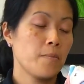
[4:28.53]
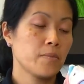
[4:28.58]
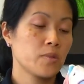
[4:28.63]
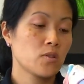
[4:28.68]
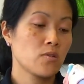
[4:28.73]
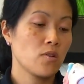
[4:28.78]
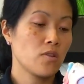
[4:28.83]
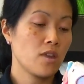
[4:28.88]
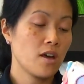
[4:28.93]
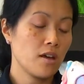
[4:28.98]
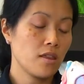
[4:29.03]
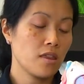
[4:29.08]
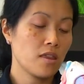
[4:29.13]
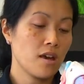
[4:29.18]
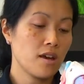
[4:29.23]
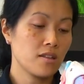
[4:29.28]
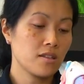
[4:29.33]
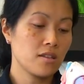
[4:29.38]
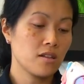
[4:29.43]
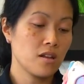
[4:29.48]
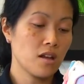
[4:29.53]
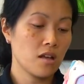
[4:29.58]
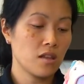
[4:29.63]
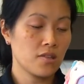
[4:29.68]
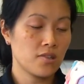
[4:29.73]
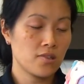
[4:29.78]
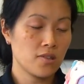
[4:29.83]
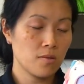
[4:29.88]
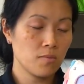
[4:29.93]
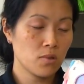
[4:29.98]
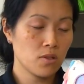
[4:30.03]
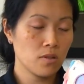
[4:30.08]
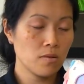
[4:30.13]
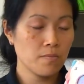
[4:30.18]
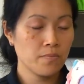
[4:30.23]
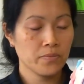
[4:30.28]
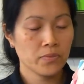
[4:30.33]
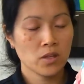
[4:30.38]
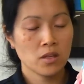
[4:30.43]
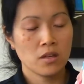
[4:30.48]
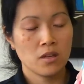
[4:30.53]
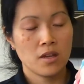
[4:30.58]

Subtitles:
So that's another symptom.